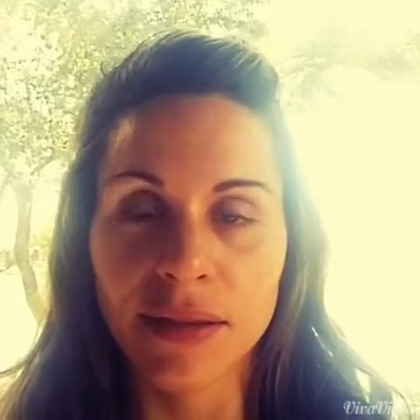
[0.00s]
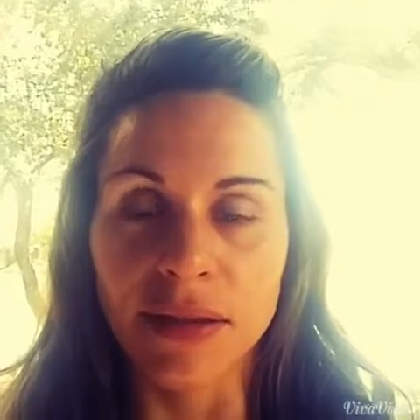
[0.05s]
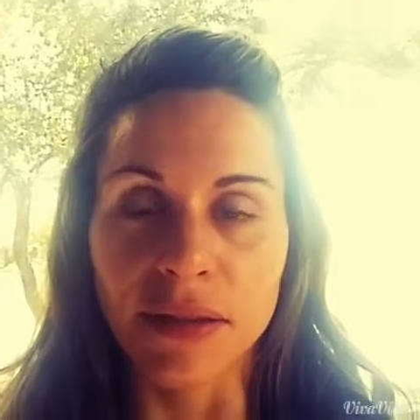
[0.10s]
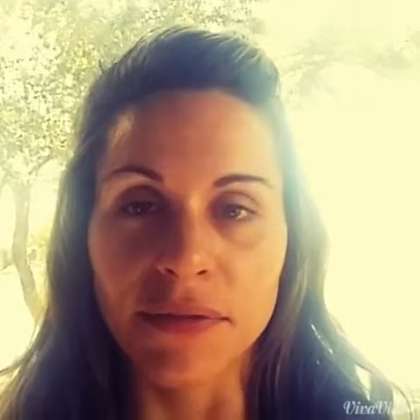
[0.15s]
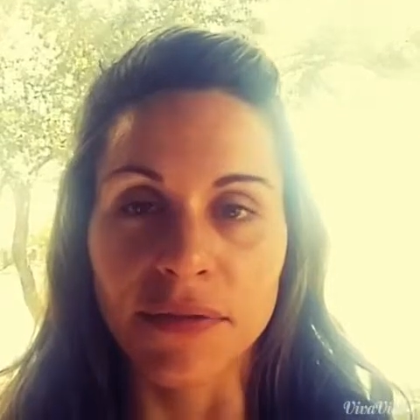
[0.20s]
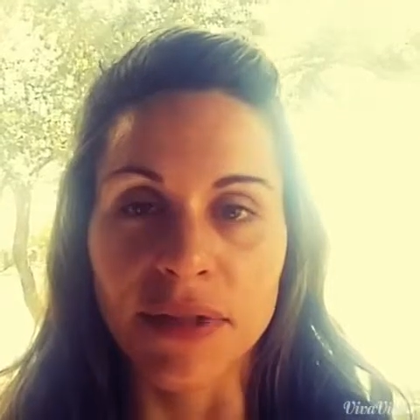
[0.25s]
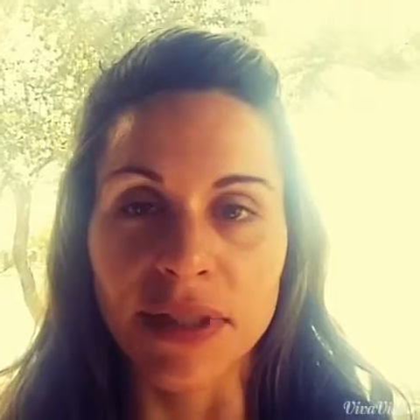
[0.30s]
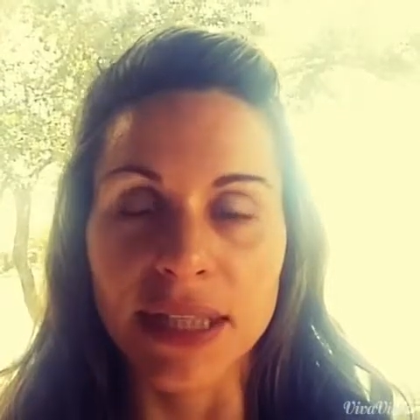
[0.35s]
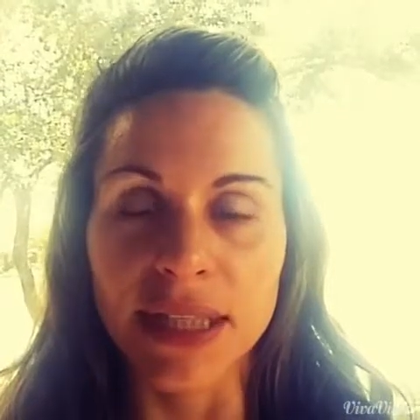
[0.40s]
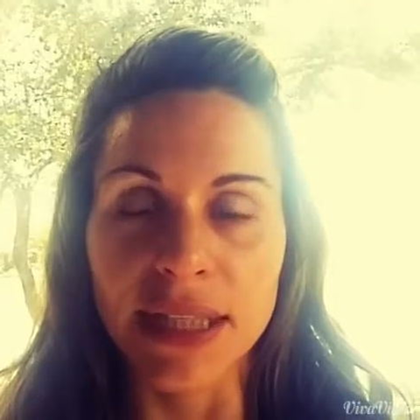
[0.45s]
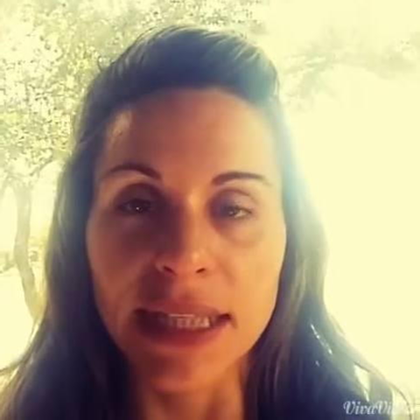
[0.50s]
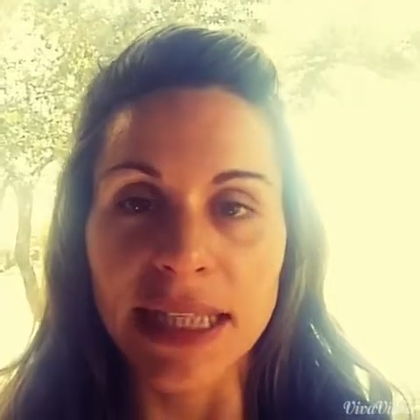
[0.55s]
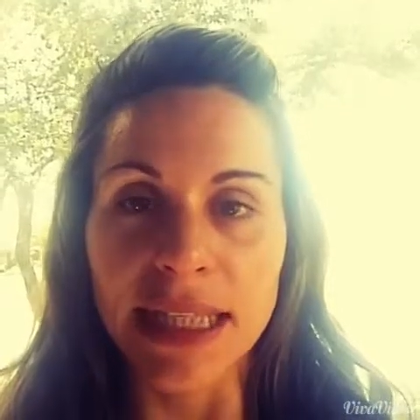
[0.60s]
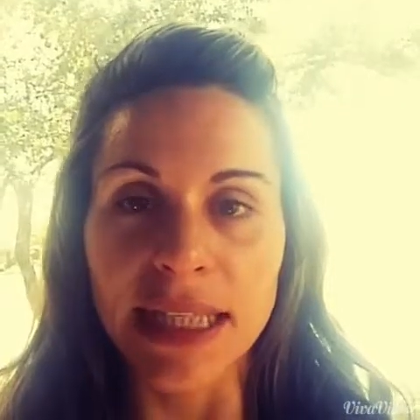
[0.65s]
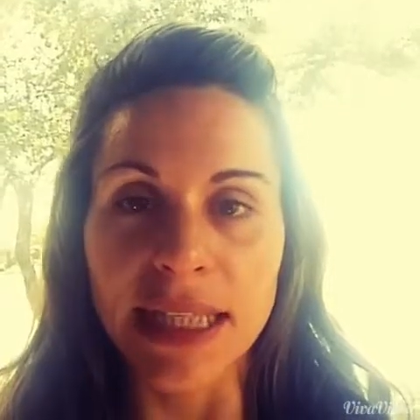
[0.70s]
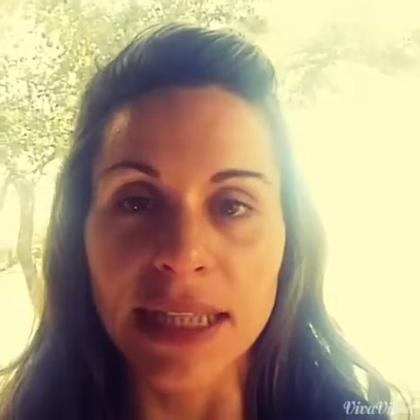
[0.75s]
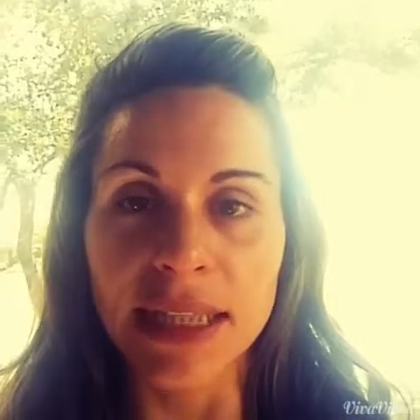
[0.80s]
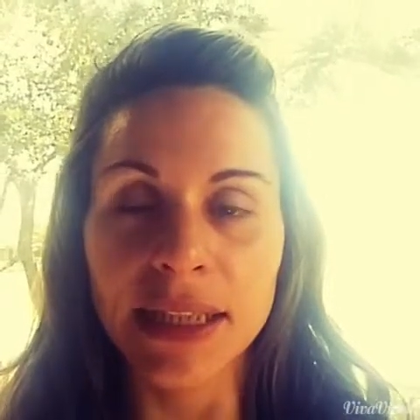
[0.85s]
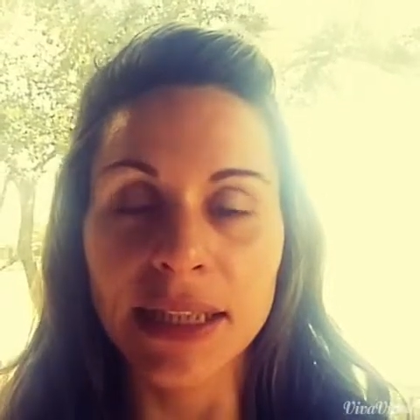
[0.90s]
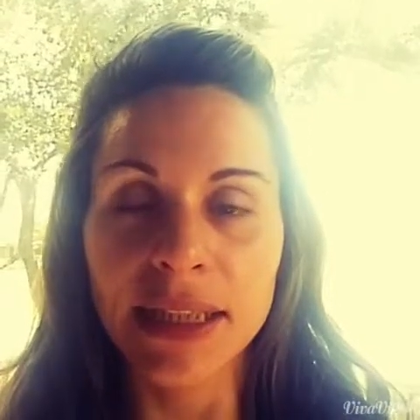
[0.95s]
the
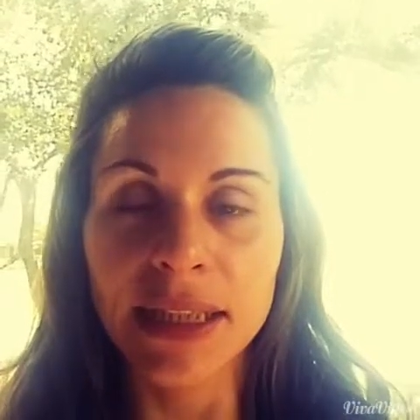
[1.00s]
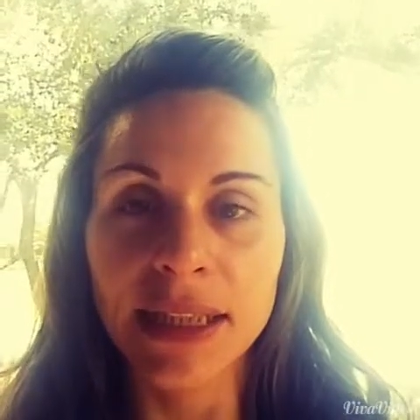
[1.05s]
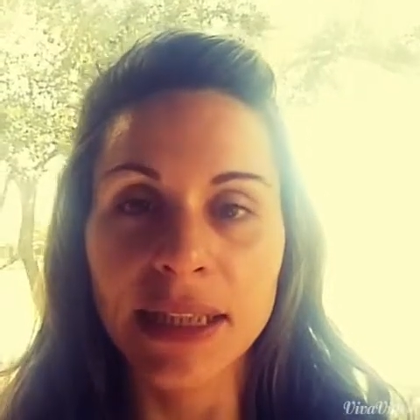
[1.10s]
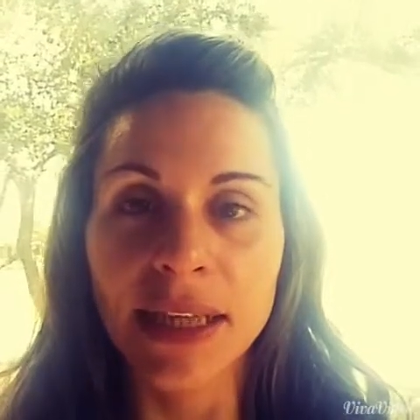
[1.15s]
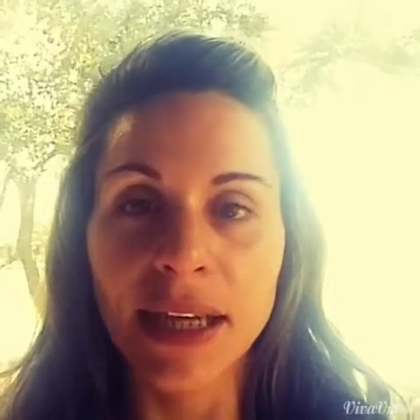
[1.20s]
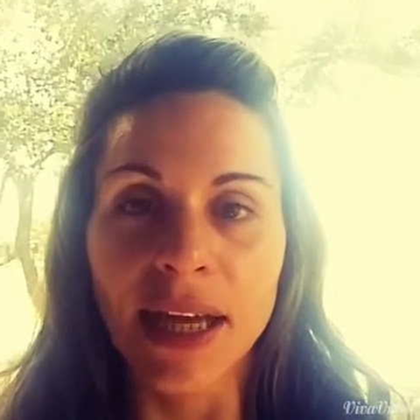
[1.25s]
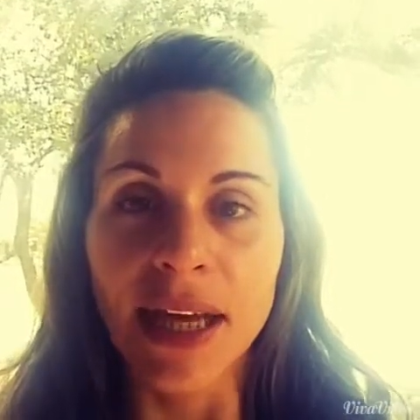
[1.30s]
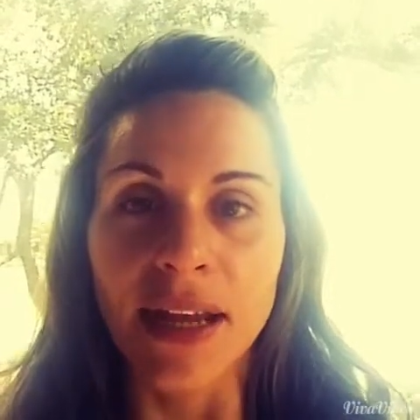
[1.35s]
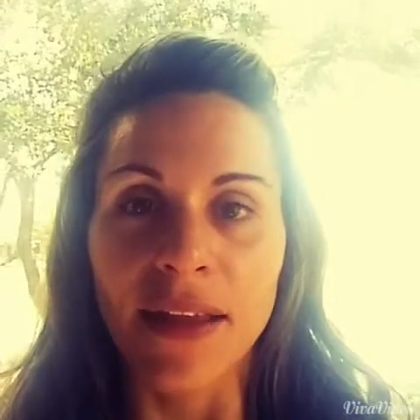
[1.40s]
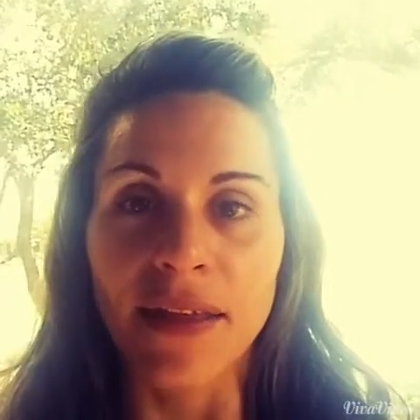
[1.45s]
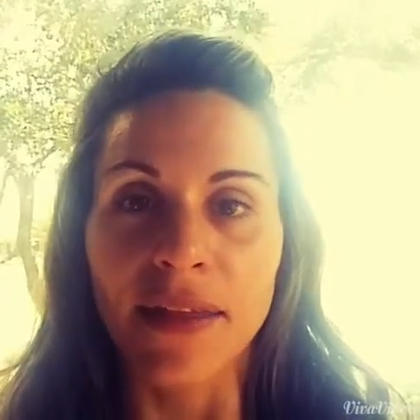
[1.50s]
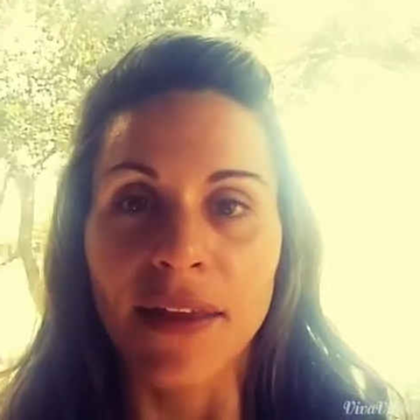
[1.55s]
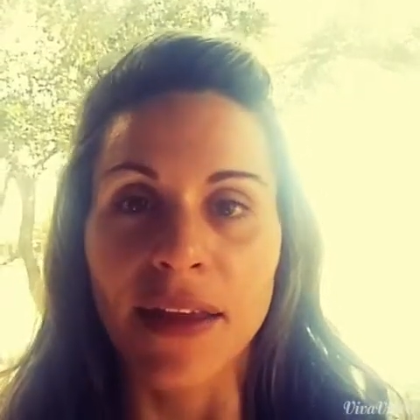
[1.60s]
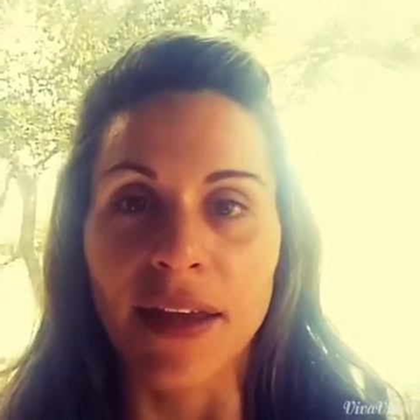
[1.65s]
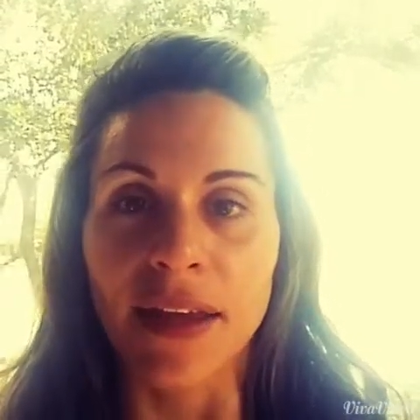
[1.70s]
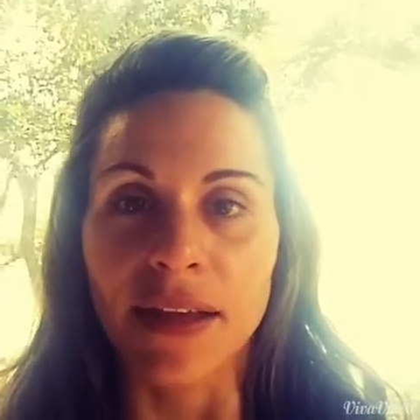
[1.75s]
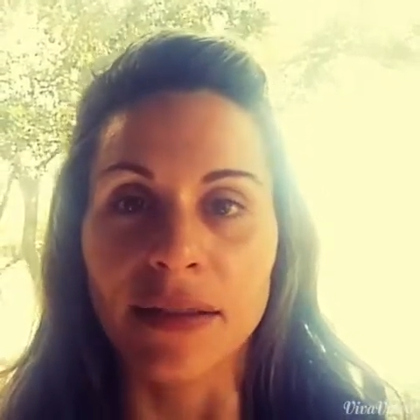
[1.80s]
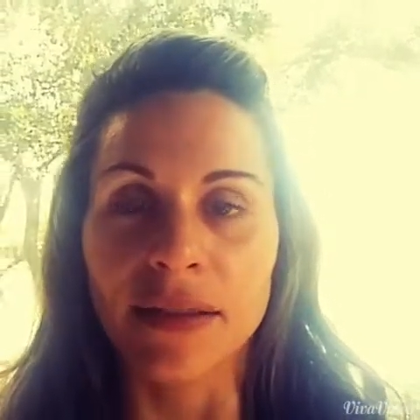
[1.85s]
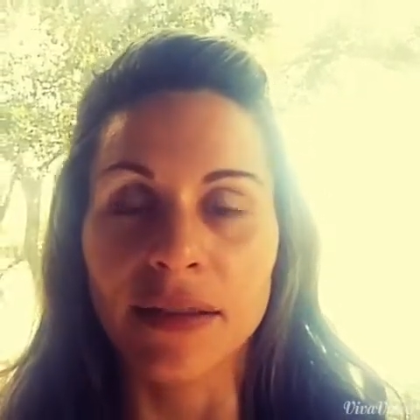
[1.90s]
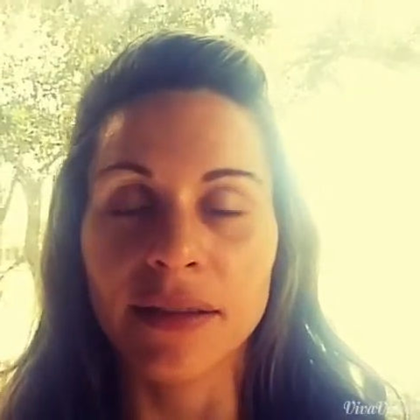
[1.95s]
facility, and
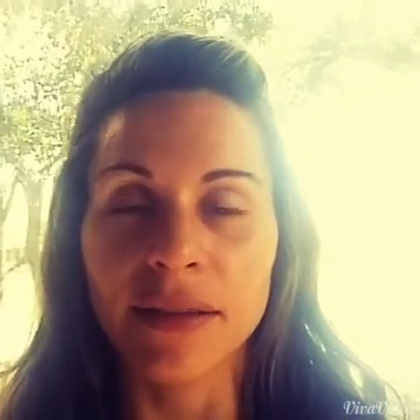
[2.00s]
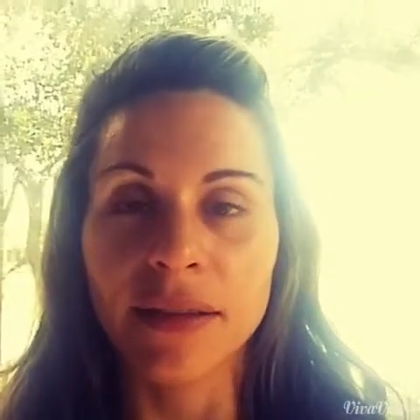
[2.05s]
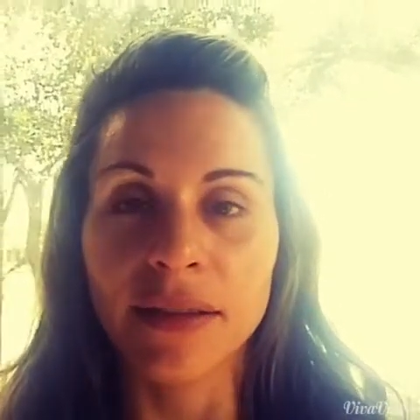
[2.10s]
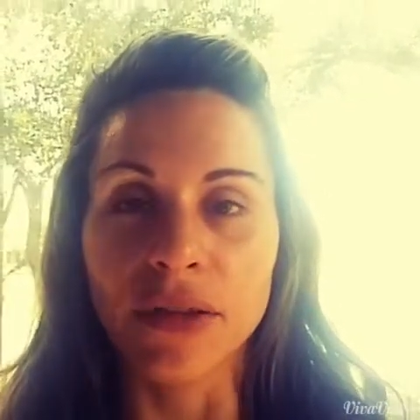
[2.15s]
then